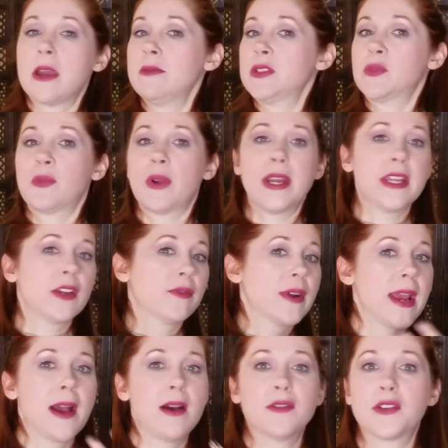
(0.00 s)
I was running
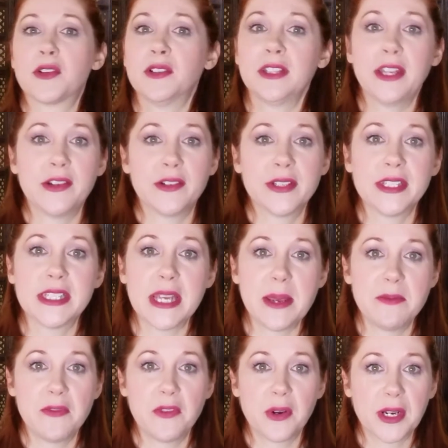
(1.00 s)
around earlier
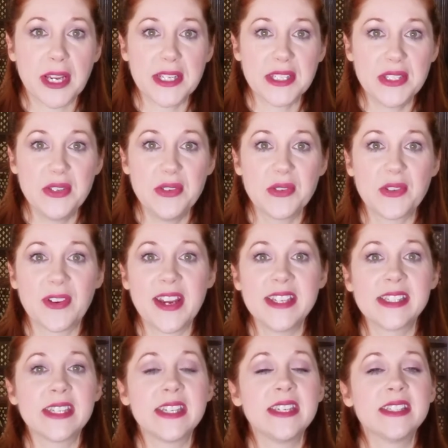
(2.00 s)
today before it got too
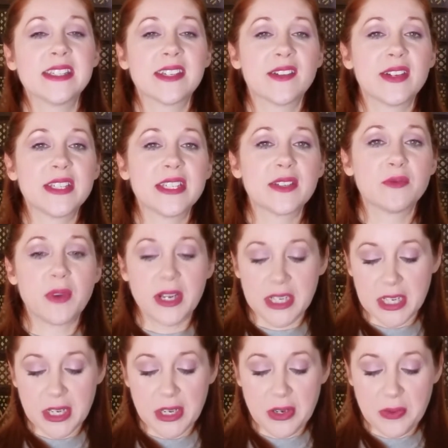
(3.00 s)
crazy, so I didn't want
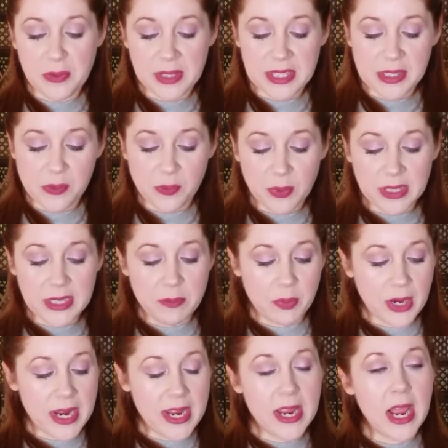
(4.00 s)
to go with this really
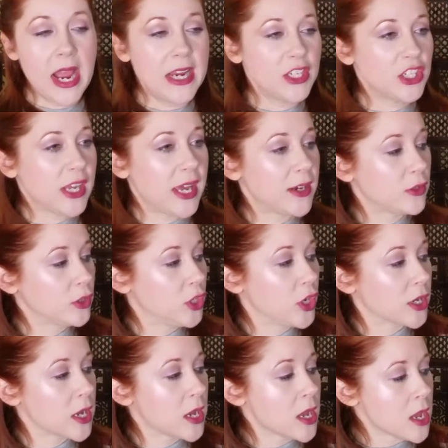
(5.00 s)
bright eyeshadow
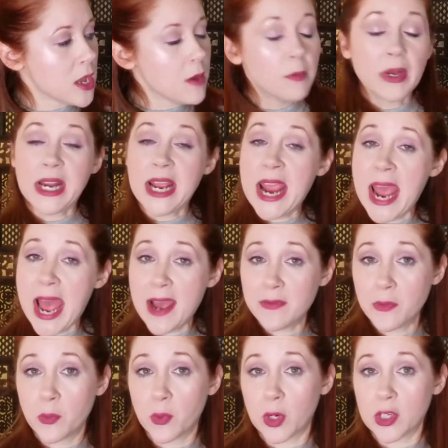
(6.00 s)
look, but I
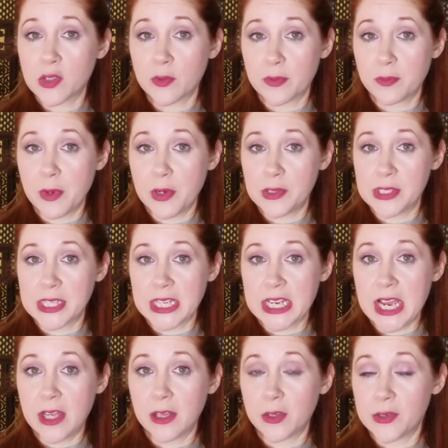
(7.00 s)
have worked with most of the
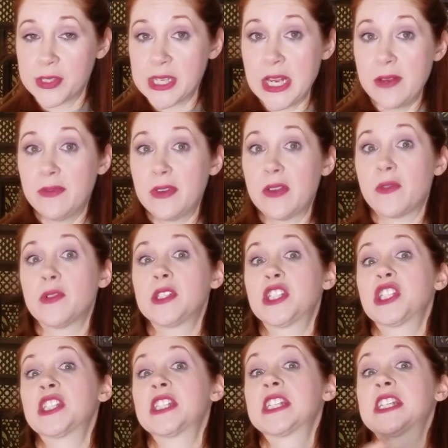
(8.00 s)
colors, even if it was
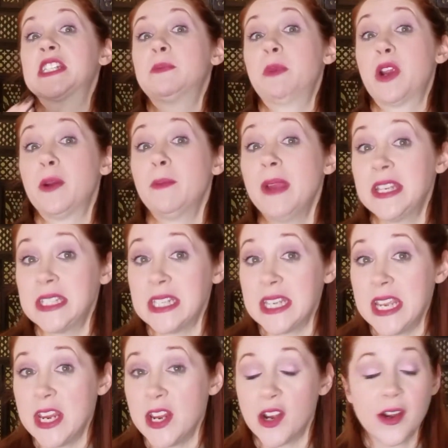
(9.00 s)
just
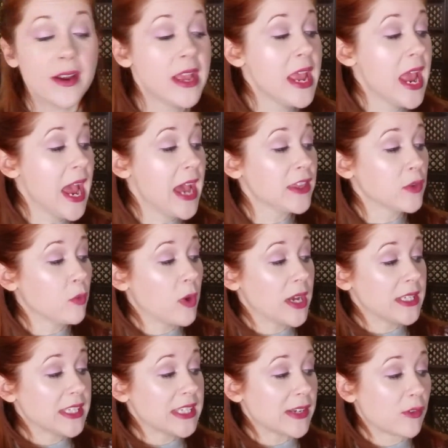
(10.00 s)
experimenting here, and the
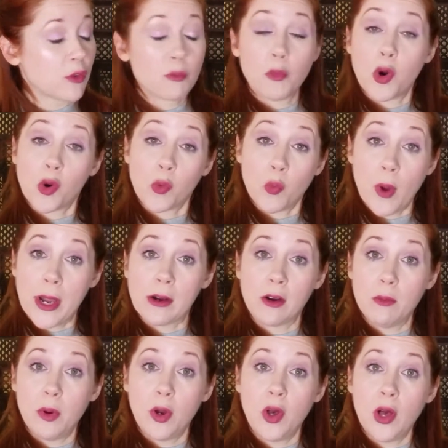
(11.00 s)
ones that were more
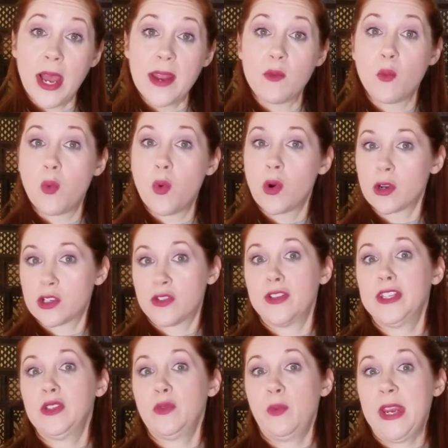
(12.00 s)
wearable, I wore
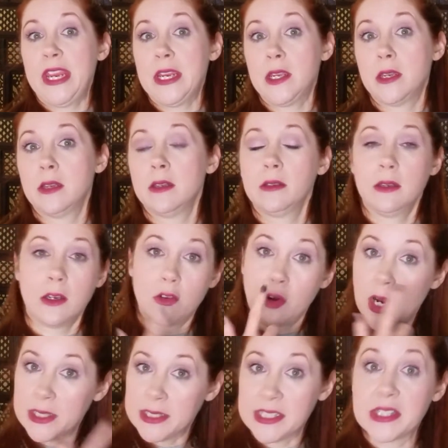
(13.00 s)
during the week,
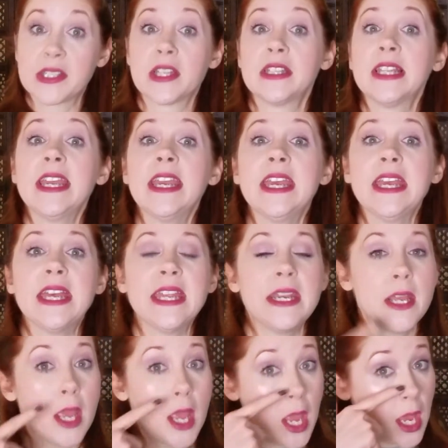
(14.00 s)
across the
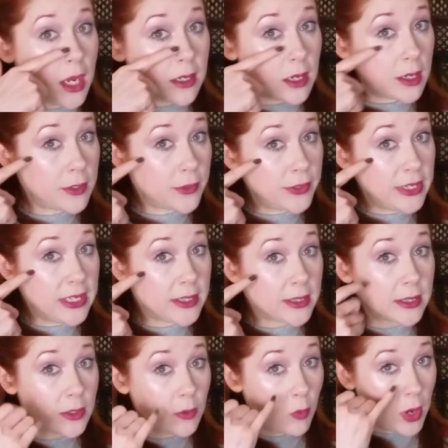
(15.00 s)
lid and
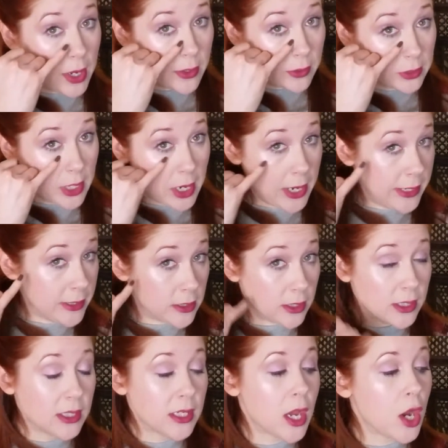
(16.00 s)
underneath the waterline.
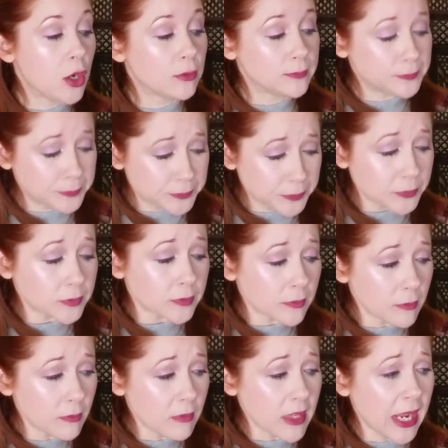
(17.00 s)
So
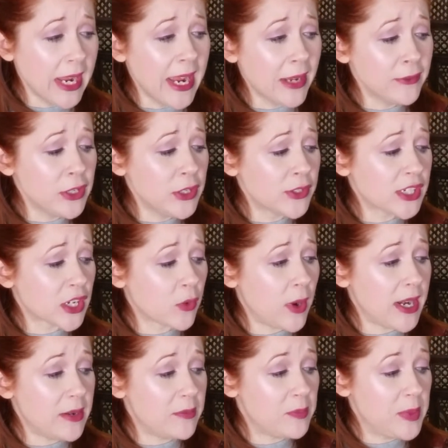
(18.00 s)
I have used it
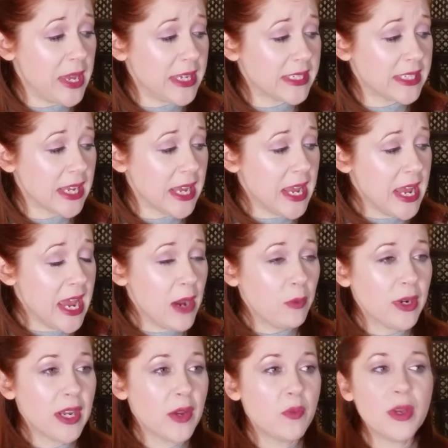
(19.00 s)
quite a bit,
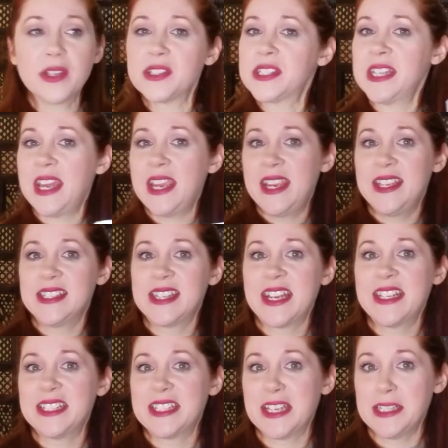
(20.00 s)
and what I will say is
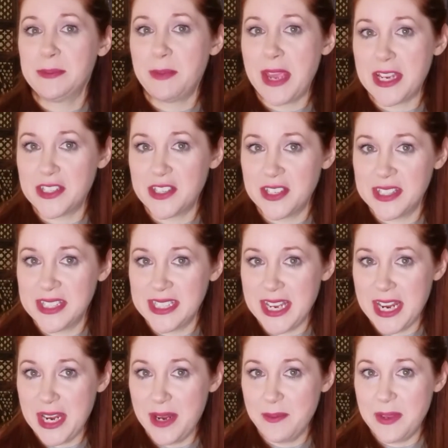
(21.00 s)
that it does match its
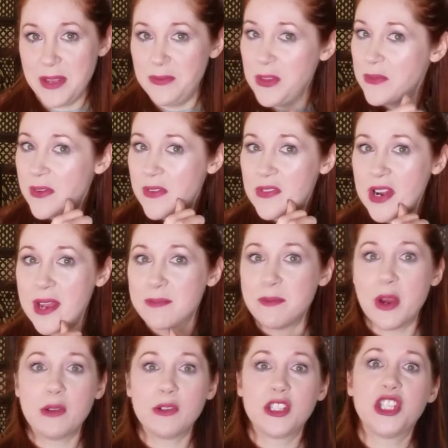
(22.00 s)
name. If you've ever had
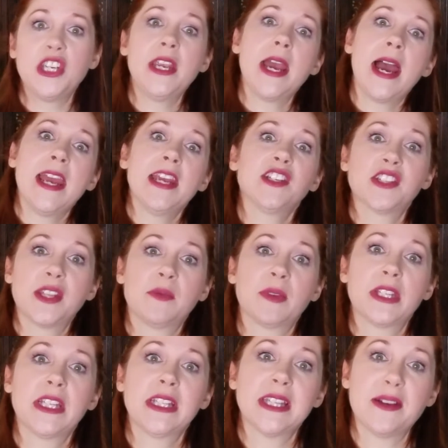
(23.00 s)
mochi, I actually
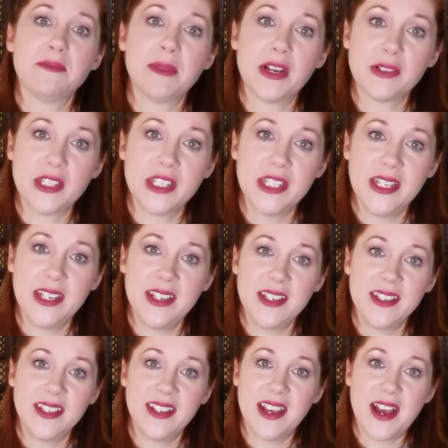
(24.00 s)
really love mochi.
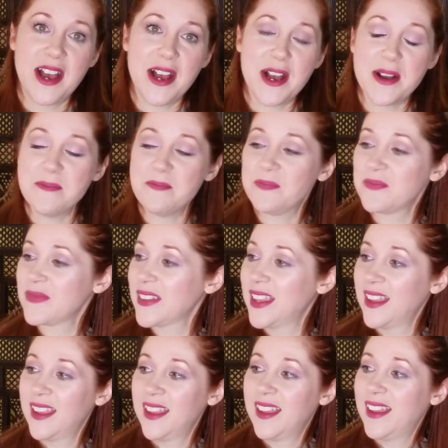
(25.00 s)

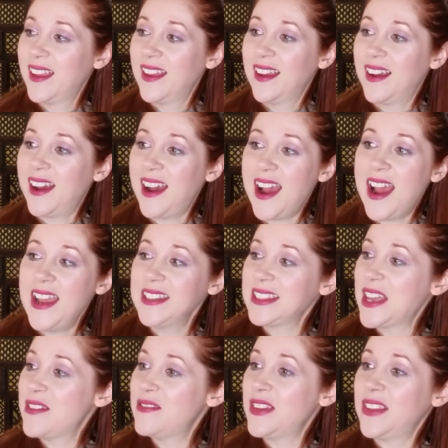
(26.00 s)
I
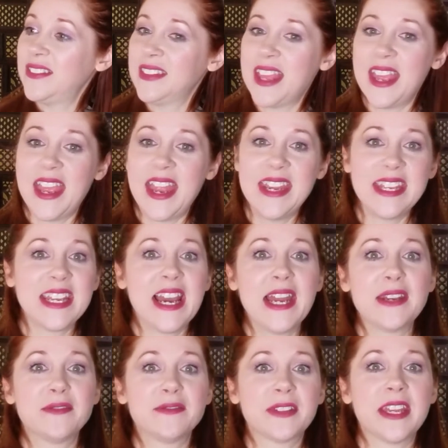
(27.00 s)
love any
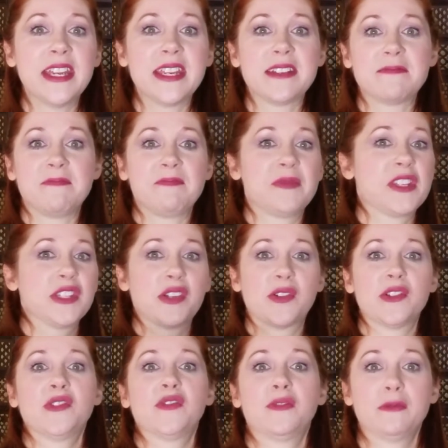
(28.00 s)
kind of like
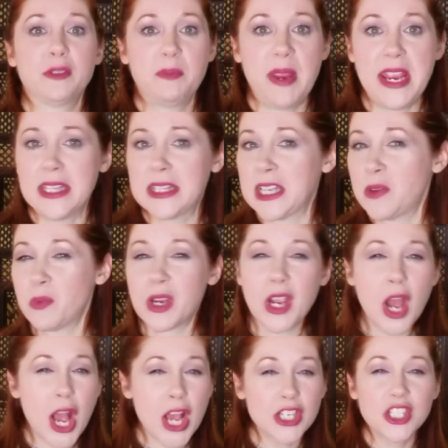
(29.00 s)
desserts from Japan, like
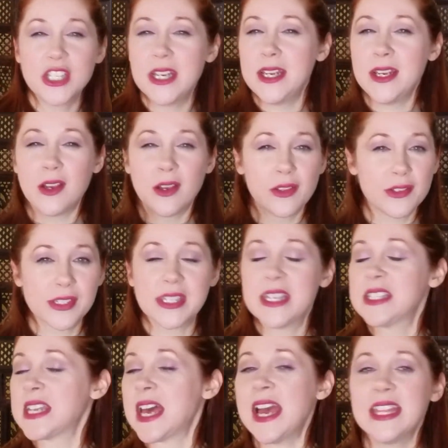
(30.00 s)
wagashi, all those
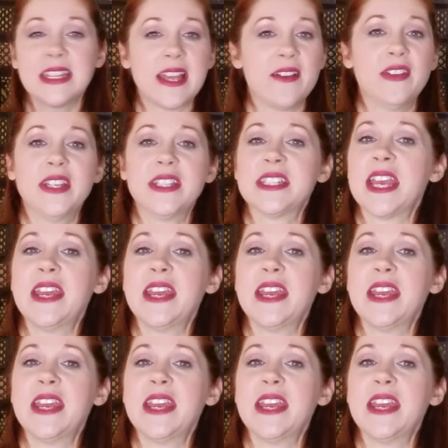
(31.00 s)
things. I love it.